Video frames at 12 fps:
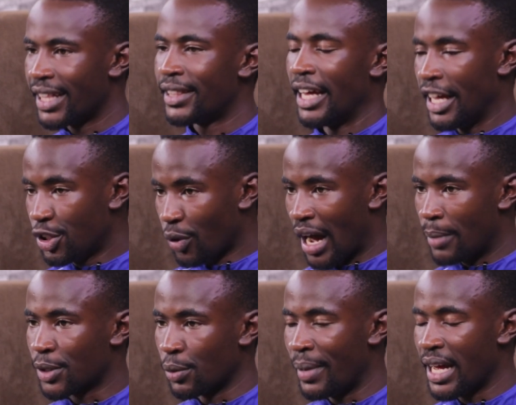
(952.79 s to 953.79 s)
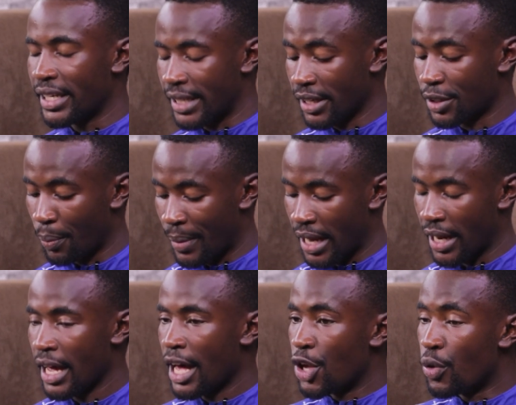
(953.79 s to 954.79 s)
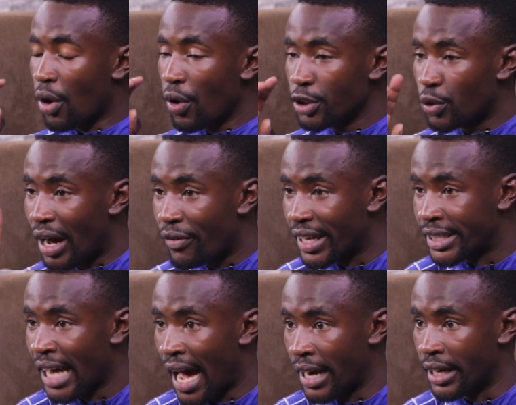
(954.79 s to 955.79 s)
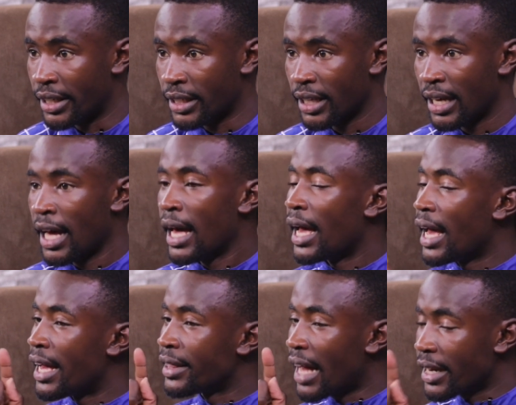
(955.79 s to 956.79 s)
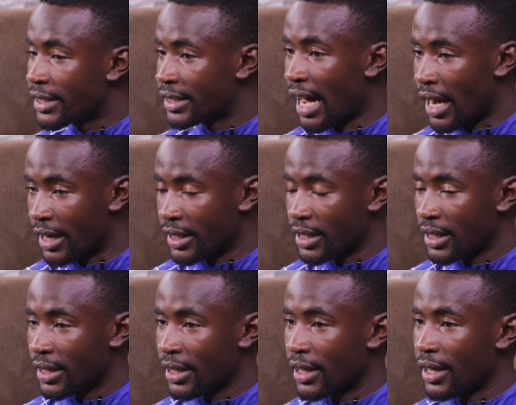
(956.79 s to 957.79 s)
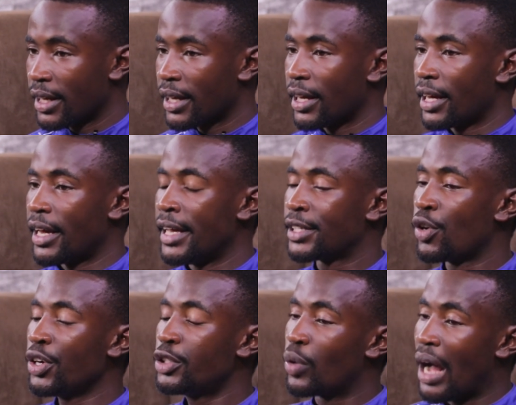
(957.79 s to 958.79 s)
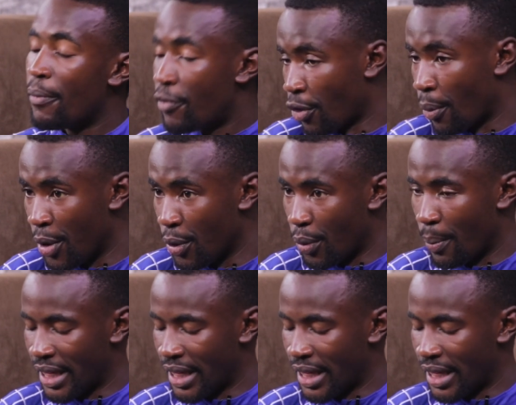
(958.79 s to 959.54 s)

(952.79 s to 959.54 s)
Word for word: The angel comes to Mary, says to Mary, You are going to have a child, and that child is going to come from you.